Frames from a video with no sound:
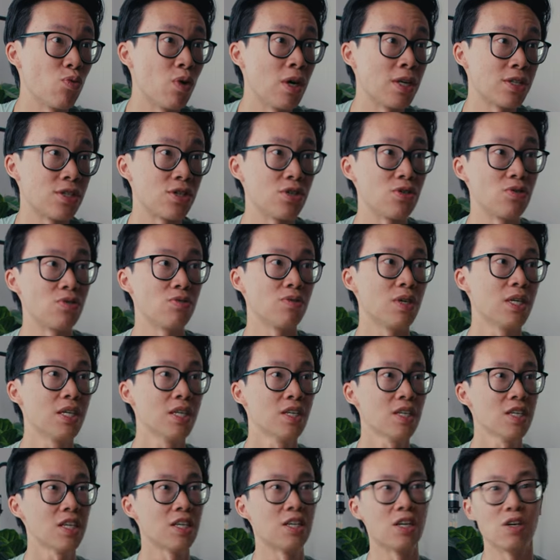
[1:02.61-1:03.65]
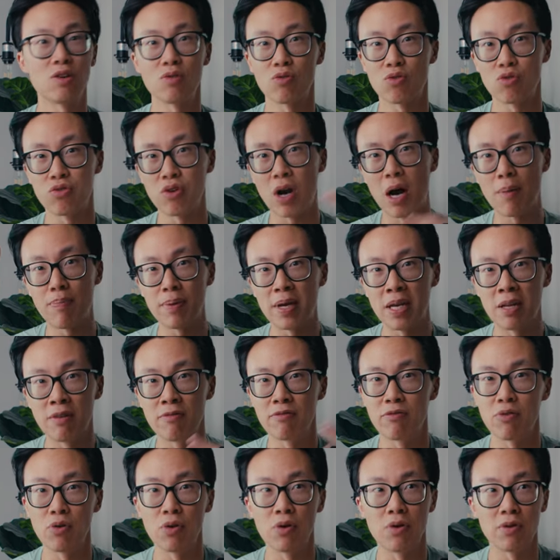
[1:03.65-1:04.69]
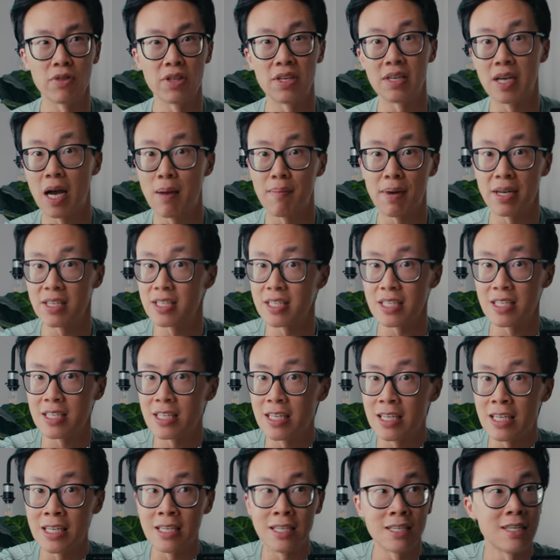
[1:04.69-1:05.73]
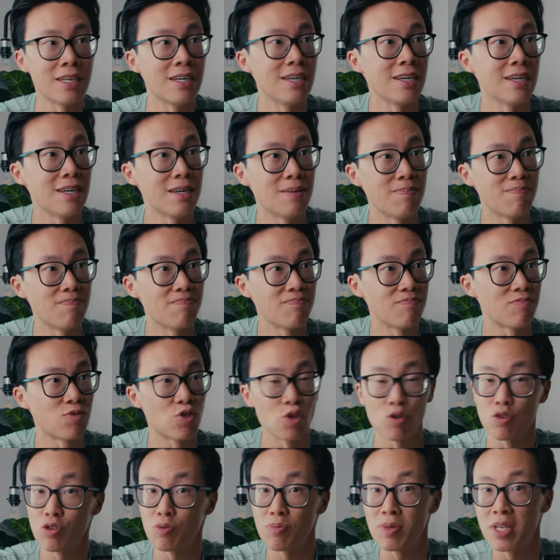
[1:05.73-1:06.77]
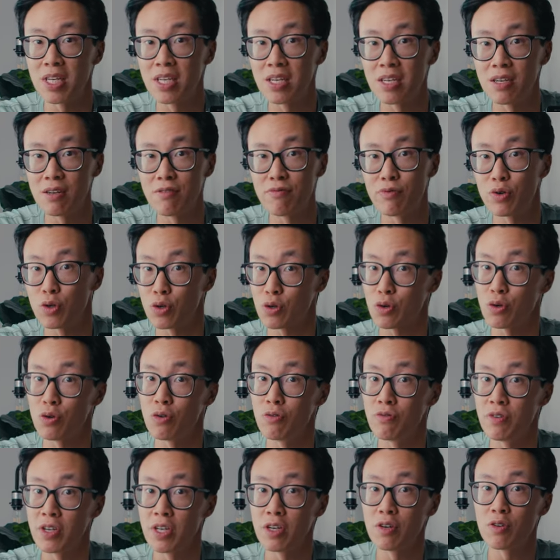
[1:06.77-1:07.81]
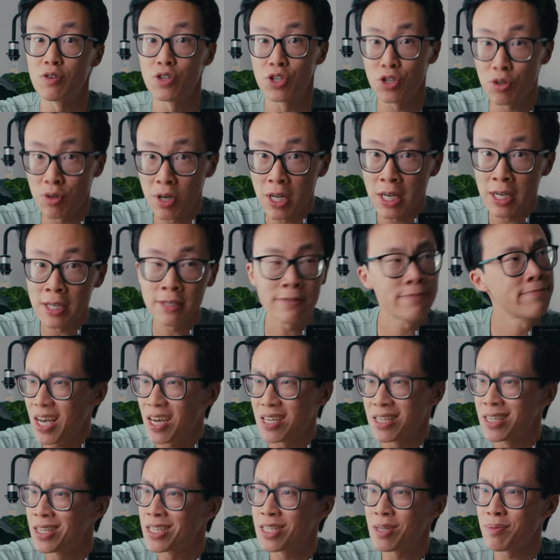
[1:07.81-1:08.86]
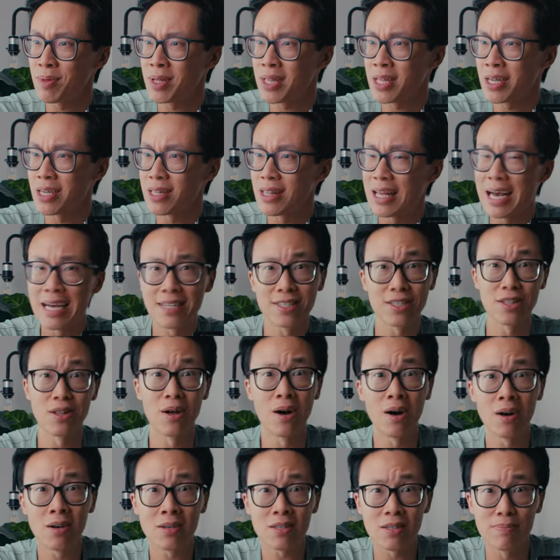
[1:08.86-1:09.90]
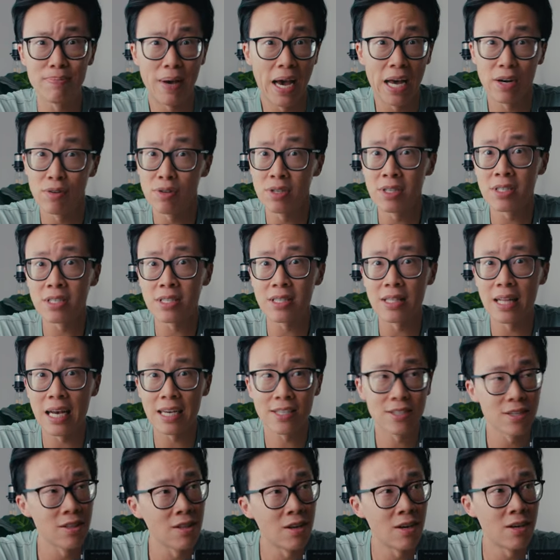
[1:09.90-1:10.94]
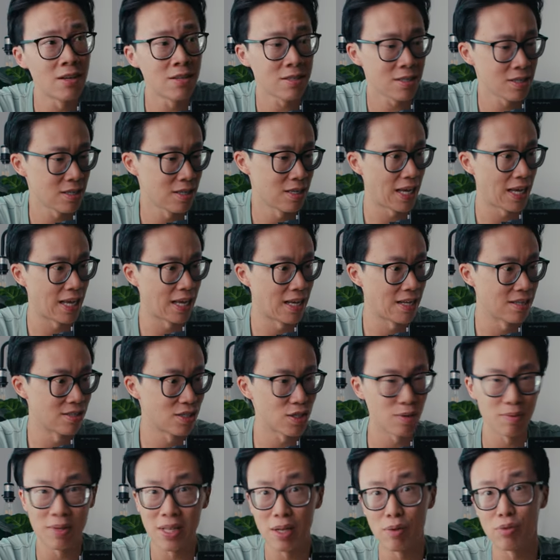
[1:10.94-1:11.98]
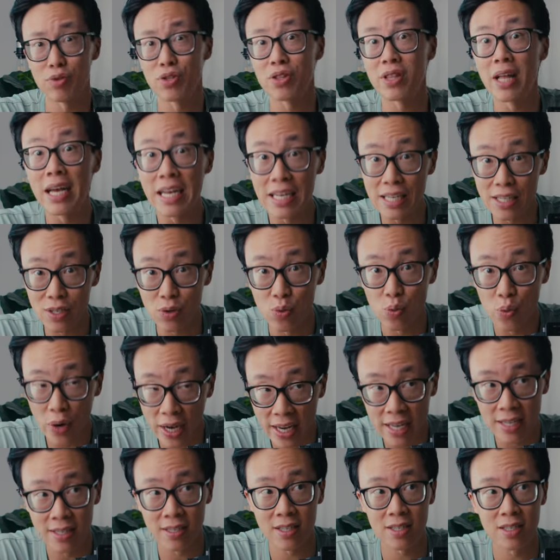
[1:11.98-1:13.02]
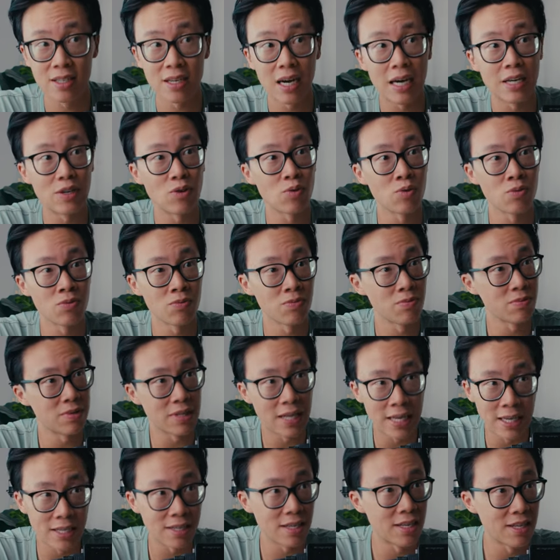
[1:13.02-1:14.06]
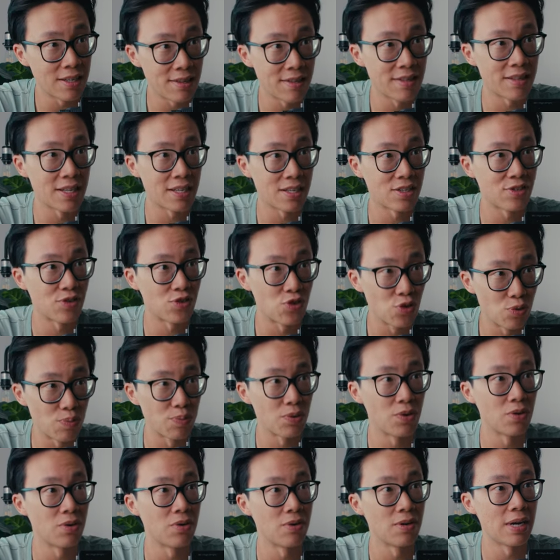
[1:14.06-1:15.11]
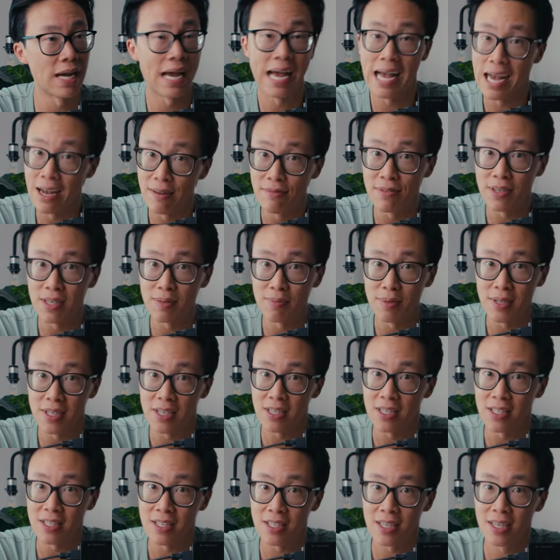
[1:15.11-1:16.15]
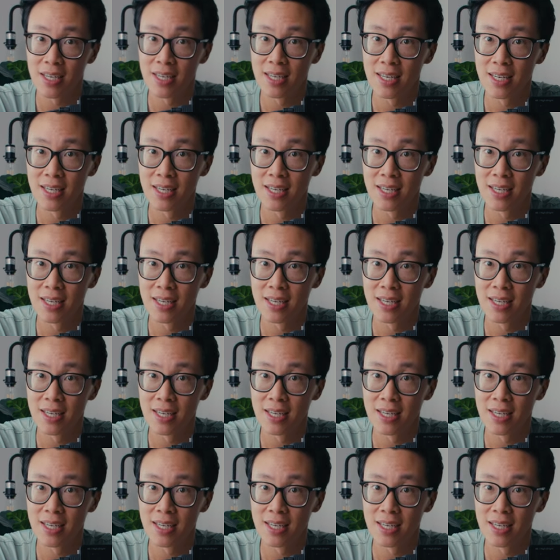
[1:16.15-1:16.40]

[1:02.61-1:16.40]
want to, you know, crop in for the 9x16 social media vertical video shooting. Yeah, I need something that lasts long, the battery lasts long, and something that was lightweight. I don't like anything that's super heavy because